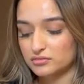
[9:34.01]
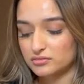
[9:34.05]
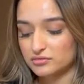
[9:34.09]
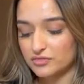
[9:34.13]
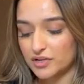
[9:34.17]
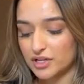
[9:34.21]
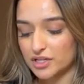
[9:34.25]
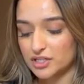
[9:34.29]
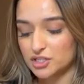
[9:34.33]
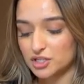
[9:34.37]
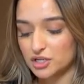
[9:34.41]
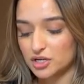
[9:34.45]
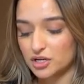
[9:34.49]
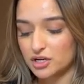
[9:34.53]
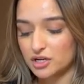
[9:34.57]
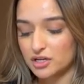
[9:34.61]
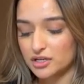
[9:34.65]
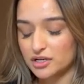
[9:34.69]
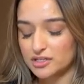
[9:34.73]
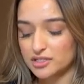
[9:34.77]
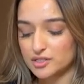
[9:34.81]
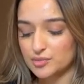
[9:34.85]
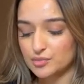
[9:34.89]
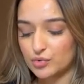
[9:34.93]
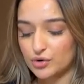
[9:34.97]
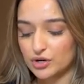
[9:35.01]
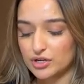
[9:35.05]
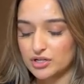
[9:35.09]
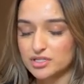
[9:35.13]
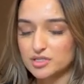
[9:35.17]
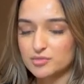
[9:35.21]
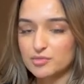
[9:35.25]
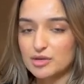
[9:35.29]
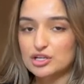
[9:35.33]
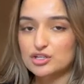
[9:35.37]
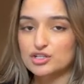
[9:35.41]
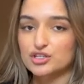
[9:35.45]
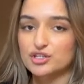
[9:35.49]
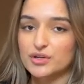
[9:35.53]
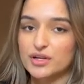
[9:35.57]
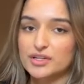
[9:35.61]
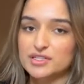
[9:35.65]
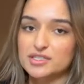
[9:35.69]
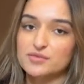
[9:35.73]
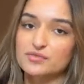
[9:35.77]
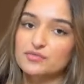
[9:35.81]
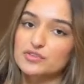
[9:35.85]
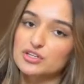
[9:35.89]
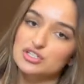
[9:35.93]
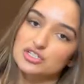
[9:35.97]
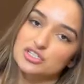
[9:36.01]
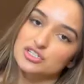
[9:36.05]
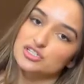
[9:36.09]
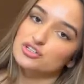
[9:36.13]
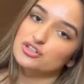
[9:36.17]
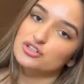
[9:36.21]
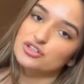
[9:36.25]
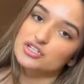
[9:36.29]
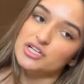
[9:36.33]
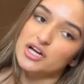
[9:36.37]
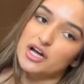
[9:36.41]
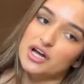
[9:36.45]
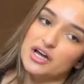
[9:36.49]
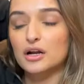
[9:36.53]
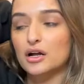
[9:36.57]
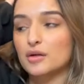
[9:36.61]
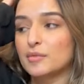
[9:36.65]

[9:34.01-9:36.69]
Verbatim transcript: fed dog, it's important to make sure you get some fish into their diet.